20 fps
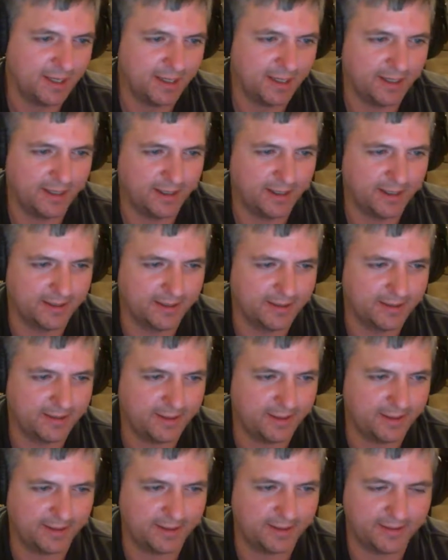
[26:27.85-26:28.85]

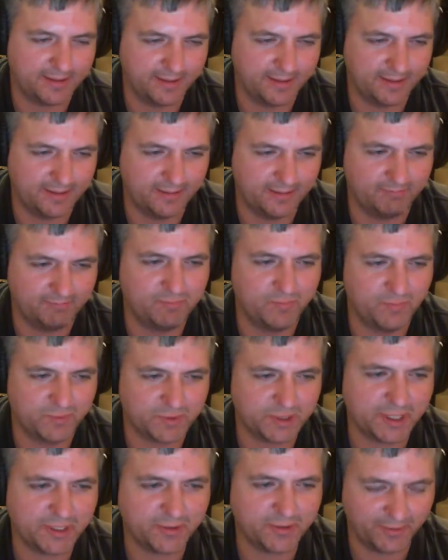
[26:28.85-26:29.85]
Yeah,
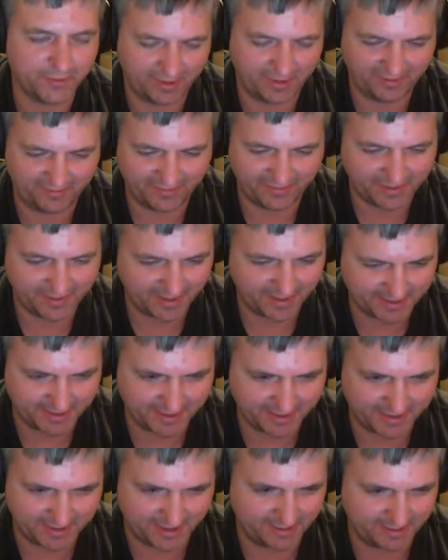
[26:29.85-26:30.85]
we'll try to hold off on the
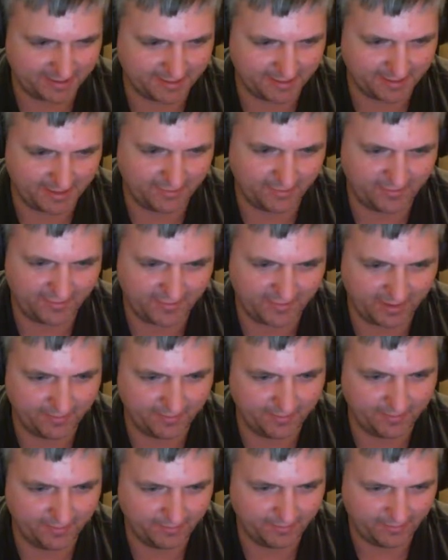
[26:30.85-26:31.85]
Destiny talk today. We've got
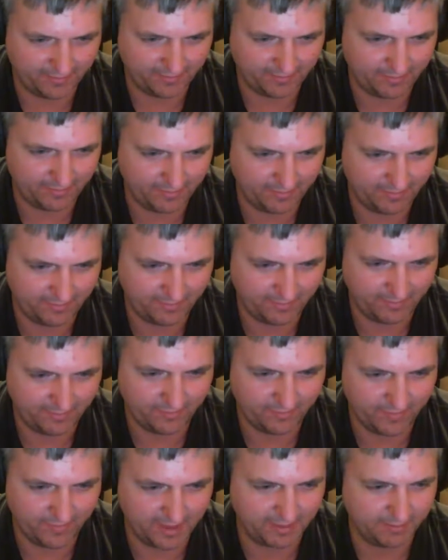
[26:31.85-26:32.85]

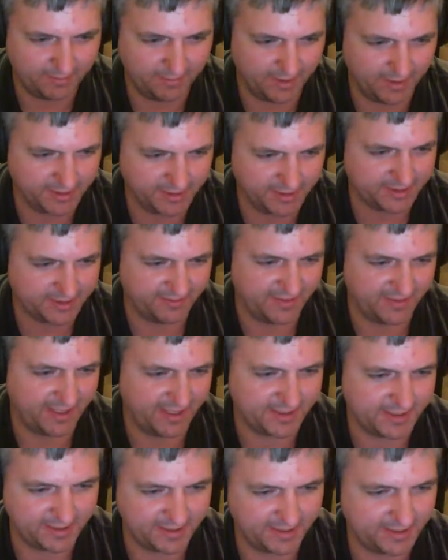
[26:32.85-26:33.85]
many months of
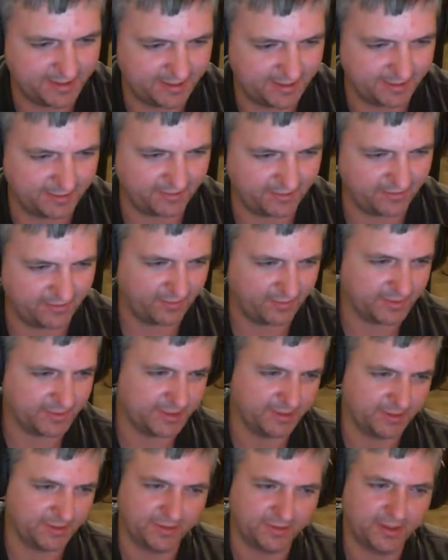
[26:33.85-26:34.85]
that to look forward
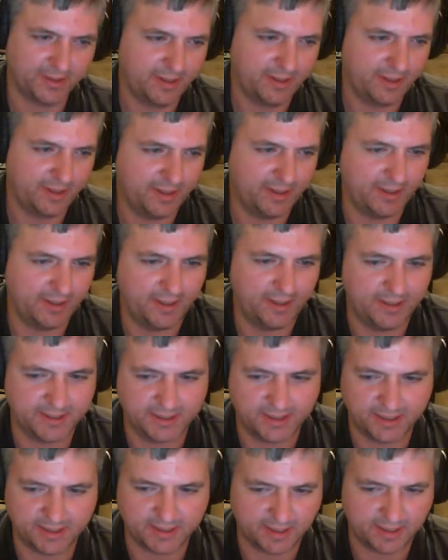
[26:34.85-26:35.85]
to as
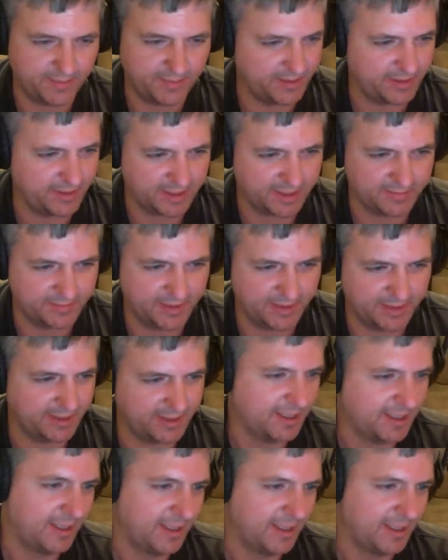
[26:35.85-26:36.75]
it does come out next month.